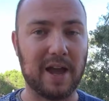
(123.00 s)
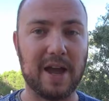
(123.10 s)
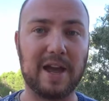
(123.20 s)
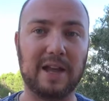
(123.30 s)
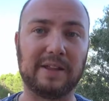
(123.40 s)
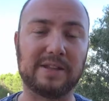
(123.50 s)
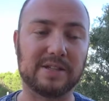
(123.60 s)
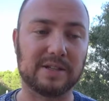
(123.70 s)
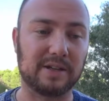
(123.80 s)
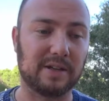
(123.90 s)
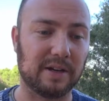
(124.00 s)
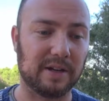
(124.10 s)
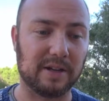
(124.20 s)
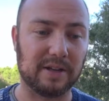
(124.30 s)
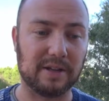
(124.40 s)
and
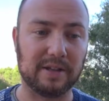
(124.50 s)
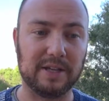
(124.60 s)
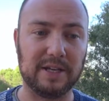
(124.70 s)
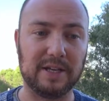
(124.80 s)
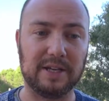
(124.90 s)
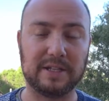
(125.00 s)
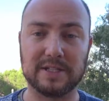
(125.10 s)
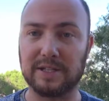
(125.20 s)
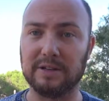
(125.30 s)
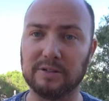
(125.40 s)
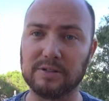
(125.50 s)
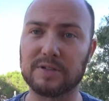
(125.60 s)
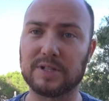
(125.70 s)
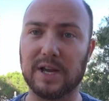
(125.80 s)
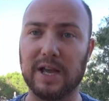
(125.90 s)
the
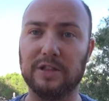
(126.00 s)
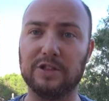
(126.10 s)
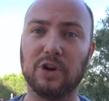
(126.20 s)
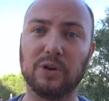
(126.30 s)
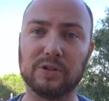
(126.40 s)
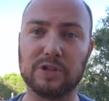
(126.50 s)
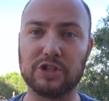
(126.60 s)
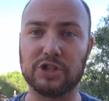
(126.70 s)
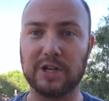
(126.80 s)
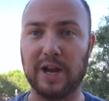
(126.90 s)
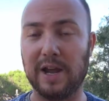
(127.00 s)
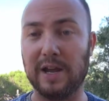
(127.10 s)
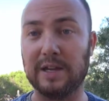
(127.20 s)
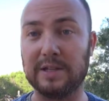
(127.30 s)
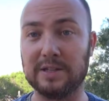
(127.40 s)
skills and knowledge
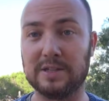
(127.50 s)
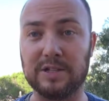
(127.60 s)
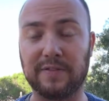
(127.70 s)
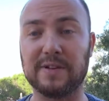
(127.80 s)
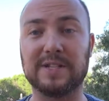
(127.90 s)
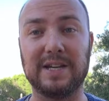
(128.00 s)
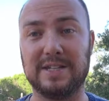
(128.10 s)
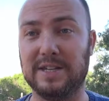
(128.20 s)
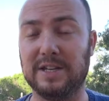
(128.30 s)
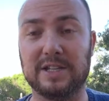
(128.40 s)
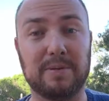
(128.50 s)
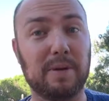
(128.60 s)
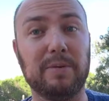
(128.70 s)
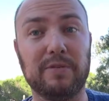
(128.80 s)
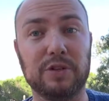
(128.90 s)
and different ideas and
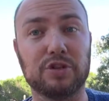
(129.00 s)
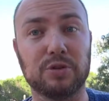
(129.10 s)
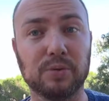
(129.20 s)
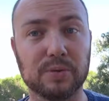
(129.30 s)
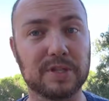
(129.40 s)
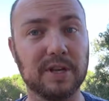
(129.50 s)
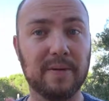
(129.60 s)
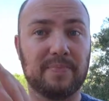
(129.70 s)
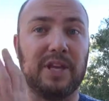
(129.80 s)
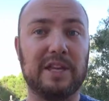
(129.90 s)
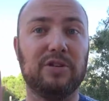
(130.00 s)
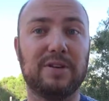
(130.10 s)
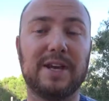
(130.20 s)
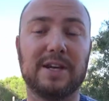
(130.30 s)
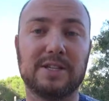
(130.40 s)
maybe even tools that you
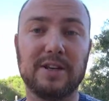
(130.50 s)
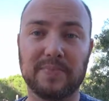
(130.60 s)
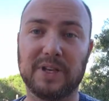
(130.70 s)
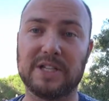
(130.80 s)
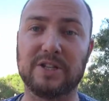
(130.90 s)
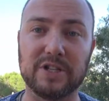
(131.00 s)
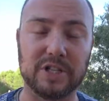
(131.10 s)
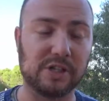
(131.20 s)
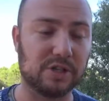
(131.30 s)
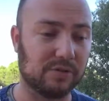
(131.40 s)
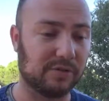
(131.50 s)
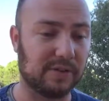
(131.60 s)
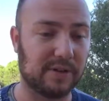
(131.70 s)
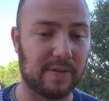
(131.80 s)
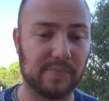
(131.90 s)
get as a result of
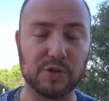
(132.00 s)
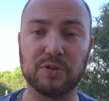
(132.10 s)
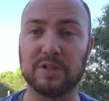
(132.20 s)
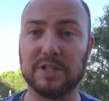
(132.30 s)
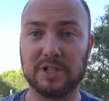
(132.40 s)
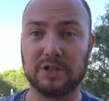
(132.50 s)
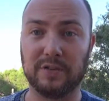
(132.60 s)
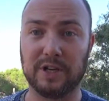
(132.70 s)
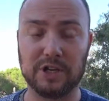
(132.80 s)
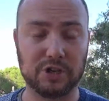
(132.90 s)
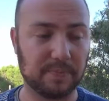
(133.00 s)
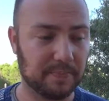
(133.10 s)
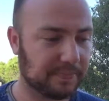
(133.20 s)
doing the certification.